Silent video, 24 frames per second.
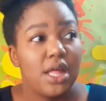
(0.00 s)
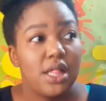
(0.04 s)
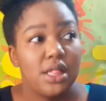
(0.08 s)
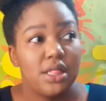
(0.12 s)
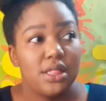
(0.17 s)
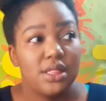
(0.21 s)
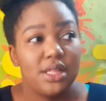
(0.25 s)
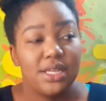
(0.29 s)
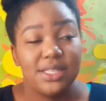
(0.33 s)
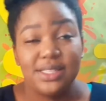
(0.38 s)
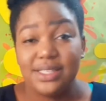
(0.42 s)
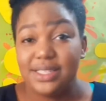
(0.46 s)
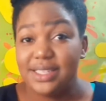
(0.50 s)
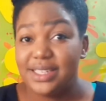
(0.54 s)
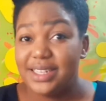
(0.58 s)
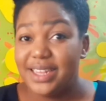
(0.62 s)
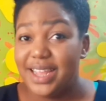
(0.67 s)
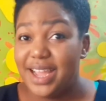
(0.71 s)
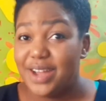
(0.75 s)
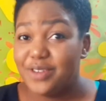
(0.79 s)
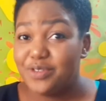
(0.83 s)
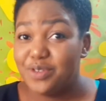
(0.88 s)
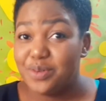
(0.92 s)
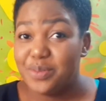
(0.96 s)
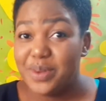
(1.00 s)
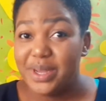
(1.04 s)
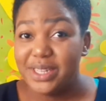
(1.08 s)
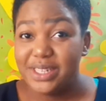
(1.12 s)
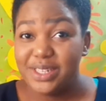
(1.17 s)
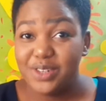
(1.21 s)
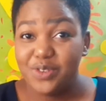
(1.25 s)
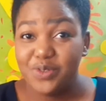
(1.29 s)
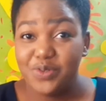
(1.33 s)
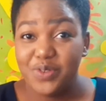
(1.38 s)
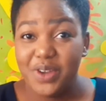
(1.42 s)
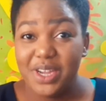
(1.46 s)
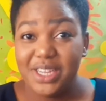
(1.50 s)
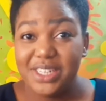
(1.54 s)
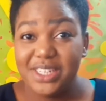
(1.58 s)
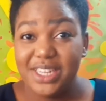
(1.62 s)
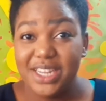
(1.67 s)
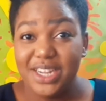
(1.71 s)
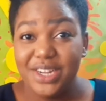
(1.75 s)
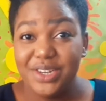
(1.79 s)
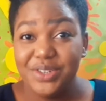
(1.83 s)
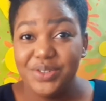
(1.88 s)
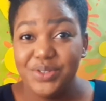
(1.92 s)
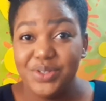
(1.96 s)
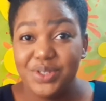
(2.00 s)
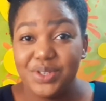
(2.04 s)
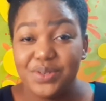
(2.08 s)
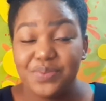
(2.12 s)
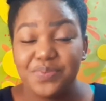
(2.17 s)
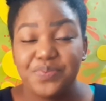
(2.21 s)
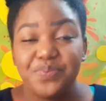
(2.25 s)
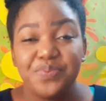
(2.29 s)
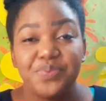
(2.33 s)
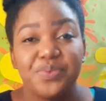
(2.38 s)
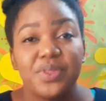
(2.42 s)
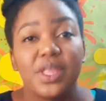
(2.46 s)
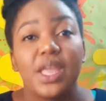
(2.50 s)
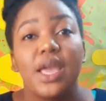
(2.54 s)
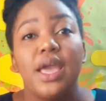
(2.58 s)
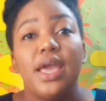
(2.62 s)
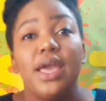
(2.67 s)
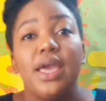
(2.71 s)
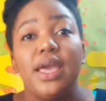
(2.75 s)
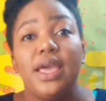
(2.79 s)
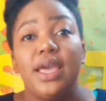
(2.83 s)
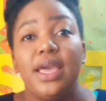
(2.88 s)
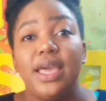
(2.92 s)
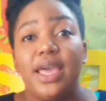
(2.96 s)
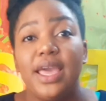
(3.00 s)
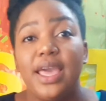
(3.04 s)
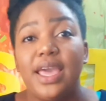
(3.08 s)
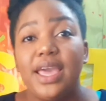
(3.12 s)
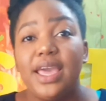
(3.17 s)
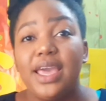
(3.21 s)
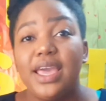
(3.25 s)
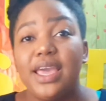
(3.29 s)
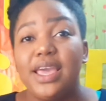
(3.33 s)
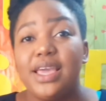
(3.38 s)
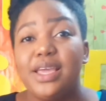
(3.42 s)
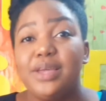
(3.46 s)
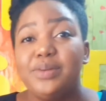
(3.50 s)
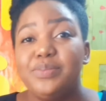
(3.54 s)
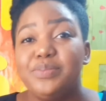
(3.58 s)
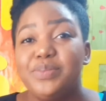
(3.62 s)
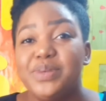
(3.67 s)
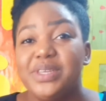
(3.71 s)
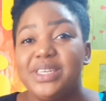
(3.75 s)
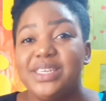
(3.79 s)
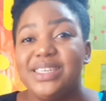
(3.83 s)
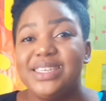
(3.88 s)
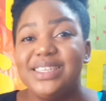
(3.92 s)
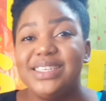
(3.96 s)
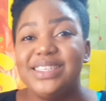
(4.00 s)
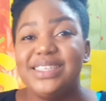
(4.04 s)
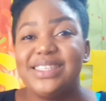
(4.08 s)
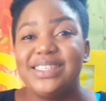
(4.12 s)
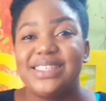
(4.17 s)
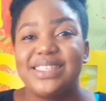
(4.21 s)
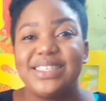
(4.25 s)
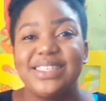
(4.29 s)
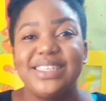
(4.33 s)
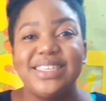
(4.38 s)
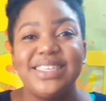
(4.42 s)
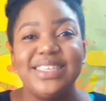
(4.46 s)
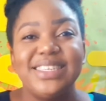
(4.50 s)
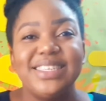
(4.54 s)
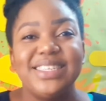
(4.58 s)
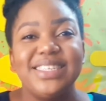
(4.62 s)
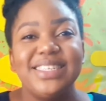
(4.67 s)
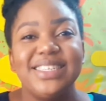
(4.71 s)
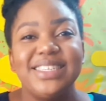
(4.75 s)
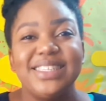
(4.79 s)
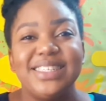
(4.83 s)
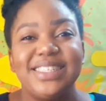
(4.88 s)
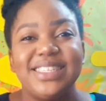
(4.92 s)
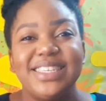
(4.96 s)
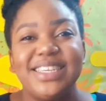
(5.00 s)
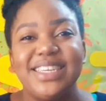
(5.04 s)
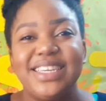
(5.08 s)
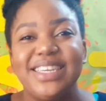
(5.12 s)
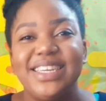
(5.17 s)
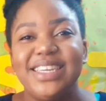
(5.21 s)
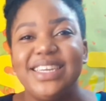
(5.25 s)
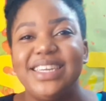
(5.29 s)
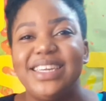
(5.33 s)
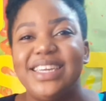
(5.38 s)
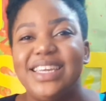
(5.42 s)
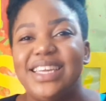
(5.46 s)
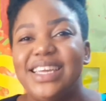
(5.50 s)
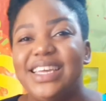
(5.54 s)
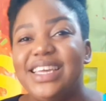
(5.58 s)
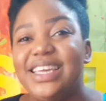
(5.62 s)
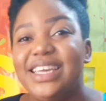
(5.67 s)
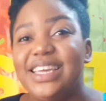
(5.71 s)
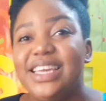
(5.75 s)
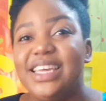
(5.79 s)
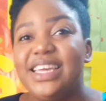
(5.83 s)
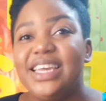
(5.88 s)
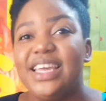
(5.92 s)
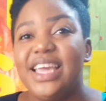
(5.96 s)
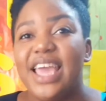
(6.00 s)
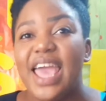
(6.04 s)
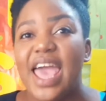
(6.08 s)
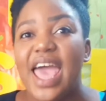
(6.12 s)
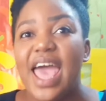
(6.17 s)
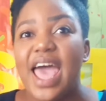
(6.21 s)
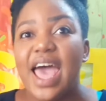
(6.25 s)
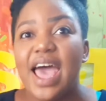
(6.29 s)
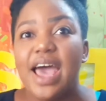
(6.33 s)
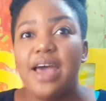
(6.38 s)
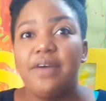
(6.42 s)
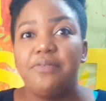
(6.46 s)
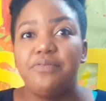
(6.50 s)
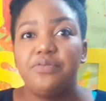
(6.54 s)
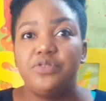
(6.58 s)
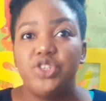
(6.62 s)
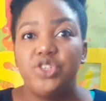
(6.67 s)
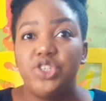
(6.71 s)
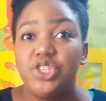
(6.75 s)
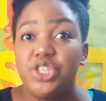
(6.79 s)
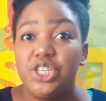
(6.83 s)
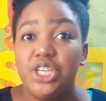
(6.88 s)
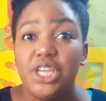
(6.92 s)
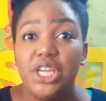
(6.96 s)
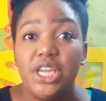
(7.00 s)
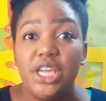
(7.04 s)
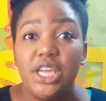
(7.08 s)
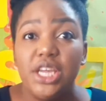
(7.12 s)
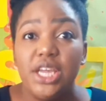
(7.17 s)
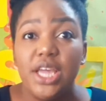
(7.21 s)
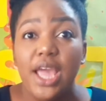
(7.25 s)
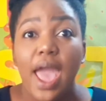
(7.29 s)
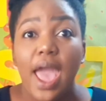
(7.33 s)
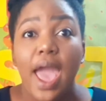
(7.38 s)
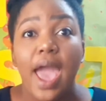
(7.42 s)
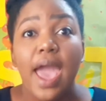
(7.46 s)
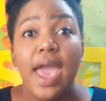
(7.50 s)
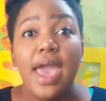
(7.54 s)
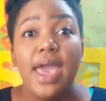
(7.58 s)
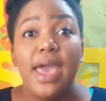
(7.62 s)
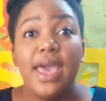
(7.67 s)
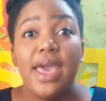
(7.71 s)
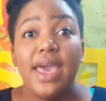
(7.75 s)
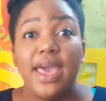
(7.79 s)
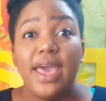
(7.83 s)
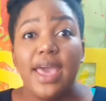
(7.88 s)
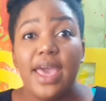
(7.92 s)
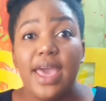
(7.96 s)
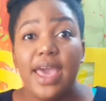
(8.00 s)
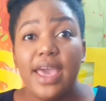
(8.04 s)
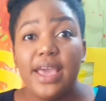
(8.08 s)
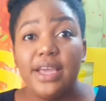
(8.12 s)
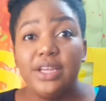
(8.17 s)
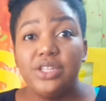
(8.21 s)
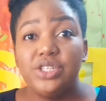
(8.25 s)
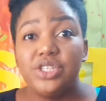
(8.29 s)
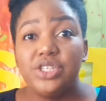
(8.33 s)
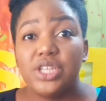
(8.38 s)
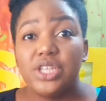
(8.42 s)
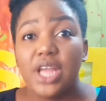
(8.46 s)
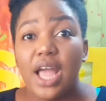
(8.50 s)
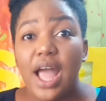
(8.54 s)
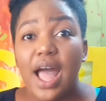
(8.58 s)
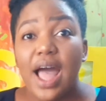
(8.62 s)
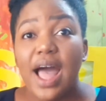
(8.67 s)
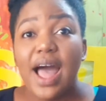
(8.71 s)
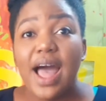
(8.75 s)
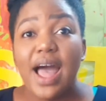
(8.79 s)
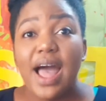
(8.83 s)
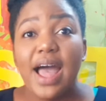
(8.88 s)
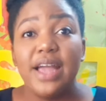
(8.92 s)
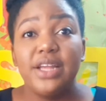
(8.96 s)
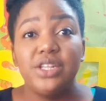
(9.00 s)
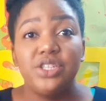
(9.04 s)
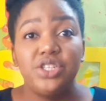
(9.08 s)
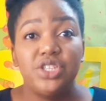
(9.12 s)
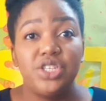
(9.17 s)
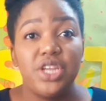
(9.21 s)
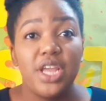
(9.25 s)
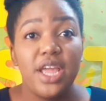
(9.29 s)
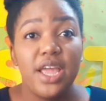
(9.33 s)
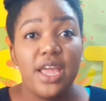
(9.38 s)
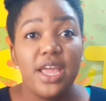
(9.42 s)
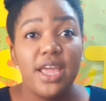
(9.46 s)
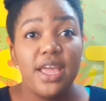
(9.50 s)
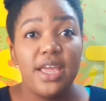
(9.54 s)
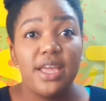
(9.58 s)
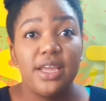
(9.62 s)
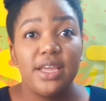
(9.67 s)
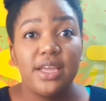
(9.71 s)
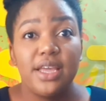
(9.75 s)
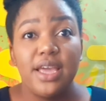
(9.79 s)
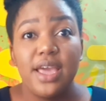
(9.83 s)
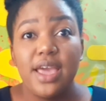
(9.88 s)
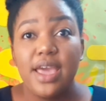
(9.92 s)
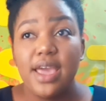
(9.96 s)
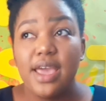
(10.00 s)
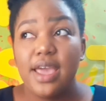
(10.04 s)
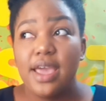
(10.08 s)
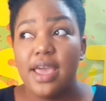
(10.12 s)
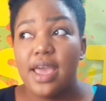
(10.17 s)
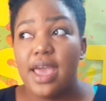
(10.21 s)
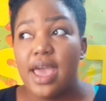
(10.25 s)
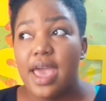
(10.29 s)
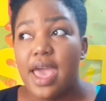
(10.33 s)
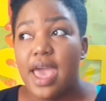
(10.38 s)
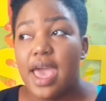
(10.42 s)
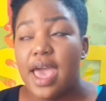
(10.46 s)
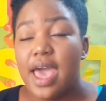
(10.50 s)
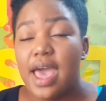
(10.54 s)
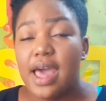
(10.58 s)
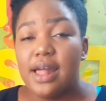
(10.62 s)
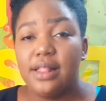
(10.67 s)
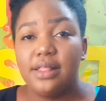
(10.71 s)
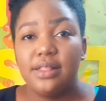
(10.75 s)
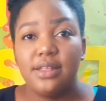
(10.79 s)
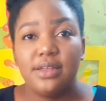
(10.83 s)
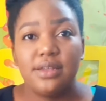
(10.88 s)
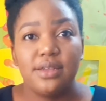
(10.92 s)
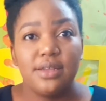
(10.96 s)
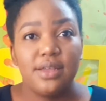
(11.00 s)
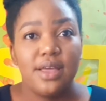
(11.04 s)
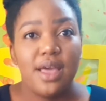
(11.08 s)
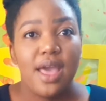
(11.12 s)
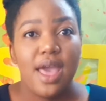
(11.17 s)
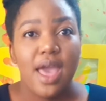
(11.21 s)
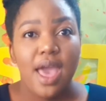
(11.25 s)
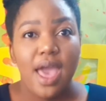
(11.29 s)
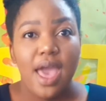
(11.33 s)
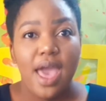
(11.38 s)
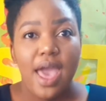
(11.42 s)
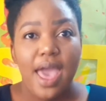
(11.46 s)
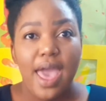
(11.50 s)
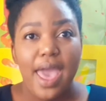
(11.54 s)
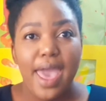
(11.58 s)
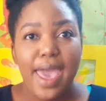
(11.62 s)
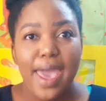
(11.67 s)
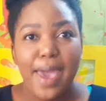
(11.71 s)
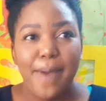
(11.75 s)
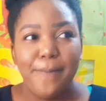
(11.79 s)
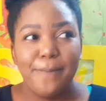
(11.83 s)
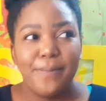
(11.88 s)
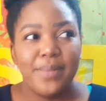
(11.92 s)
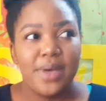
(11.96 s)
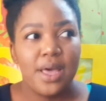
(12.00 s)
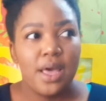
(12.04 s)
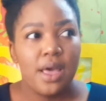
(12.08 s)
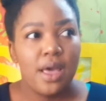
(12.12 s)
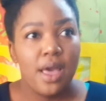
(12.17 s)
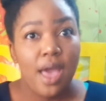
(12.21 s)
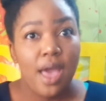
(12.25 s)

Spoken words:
Let's say the alphabet and find out. A, B, C, D, E, F, G, H, I, J, K, L, M,